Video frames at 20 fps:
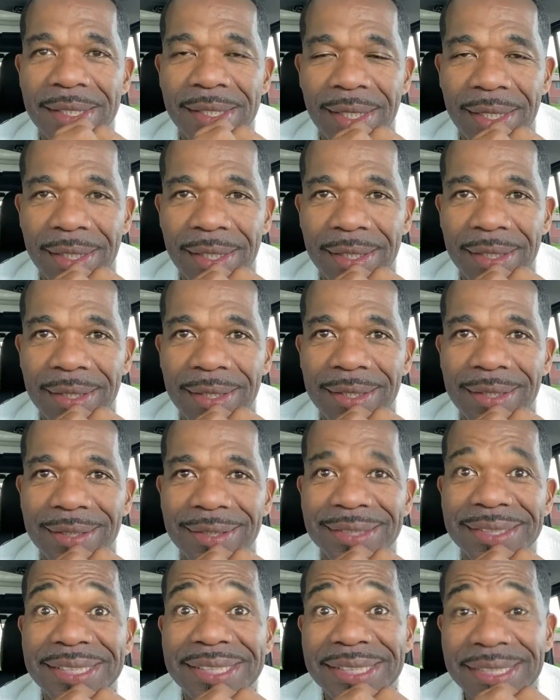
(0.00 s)

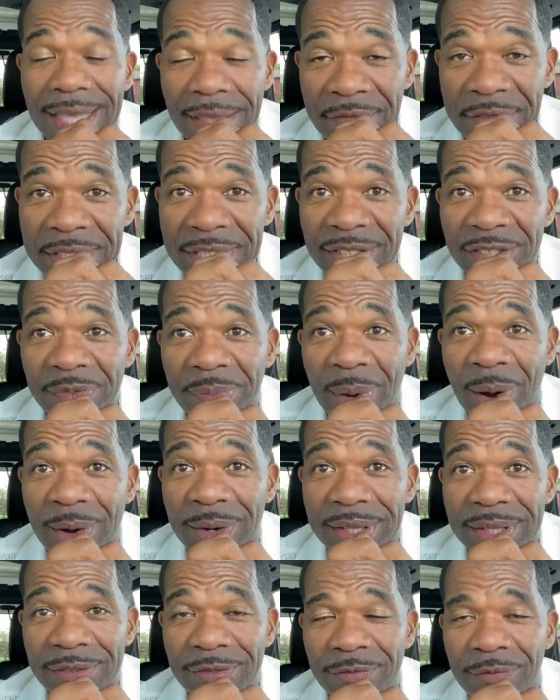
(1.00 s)
70s
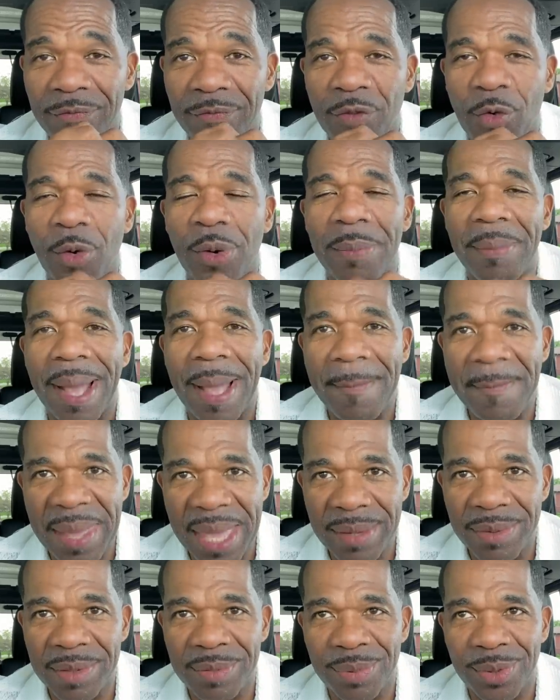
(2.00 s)
party for my
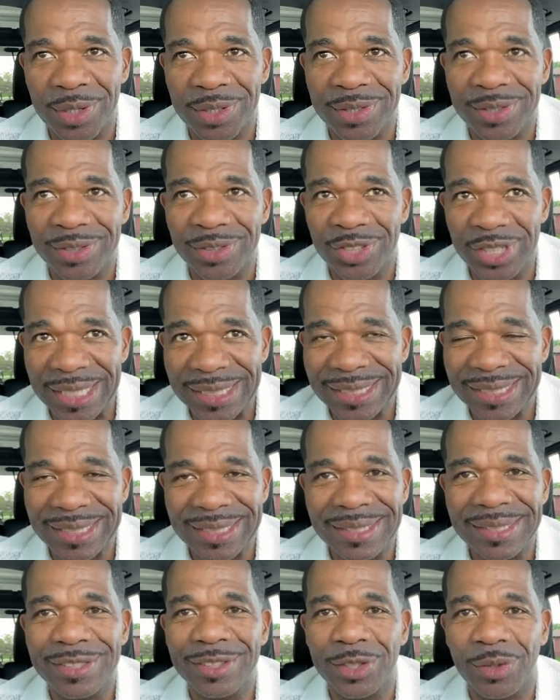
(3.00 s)
baby brother,
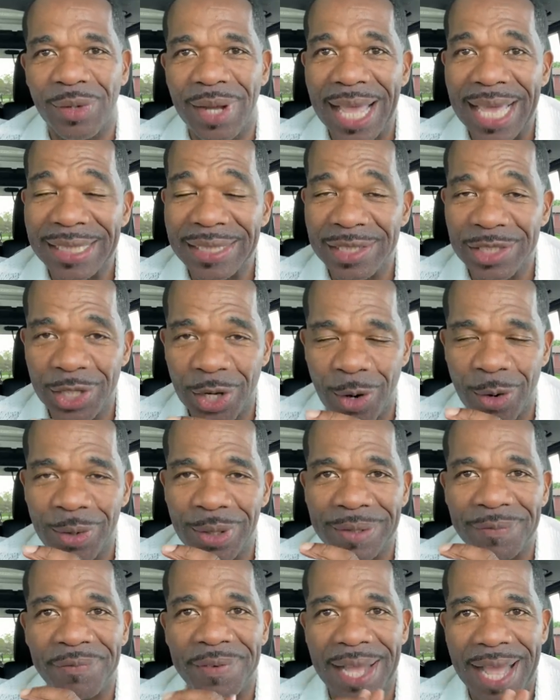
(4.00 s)
Justin, so I had to talk
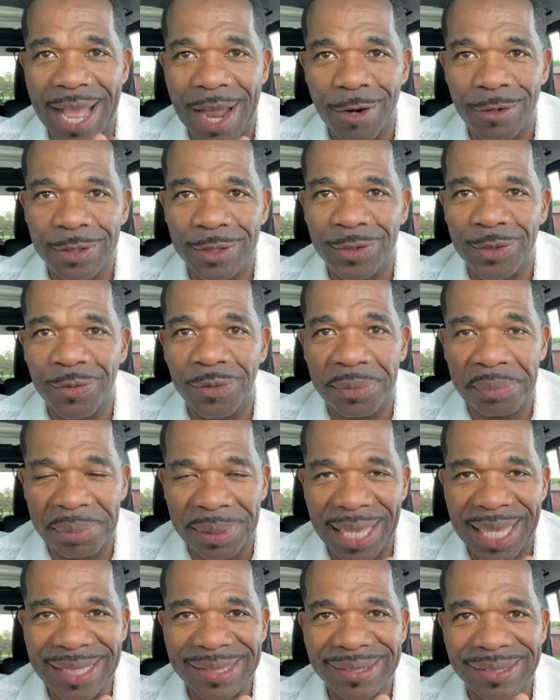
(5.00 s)
for hours over
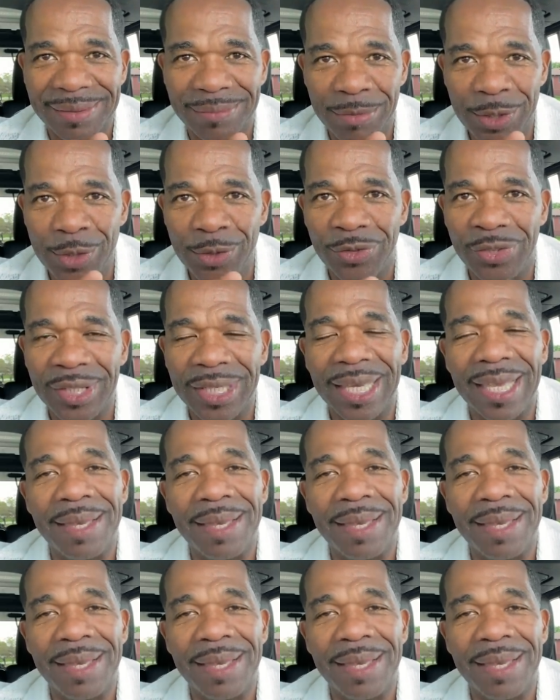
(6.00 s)
blasting music.